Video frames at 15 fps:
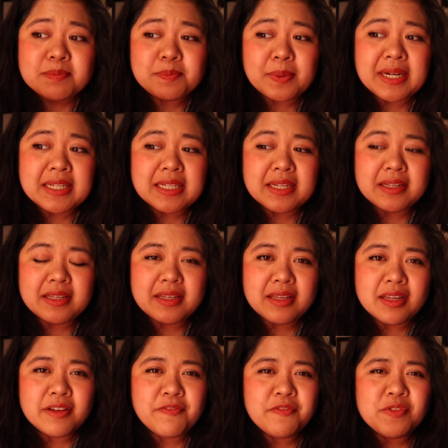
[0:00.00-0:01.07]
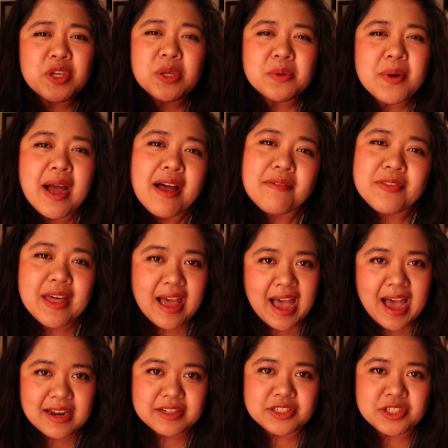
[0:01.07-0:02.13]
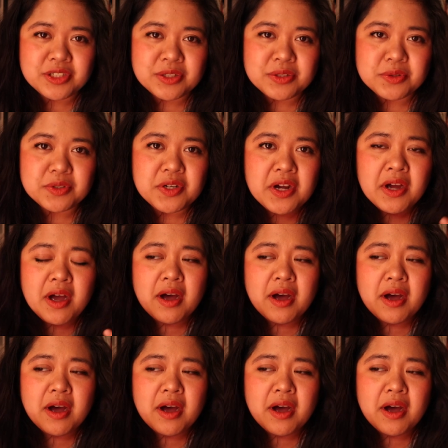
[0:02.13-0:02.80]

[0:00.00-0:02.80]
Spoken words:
but if you have the attitude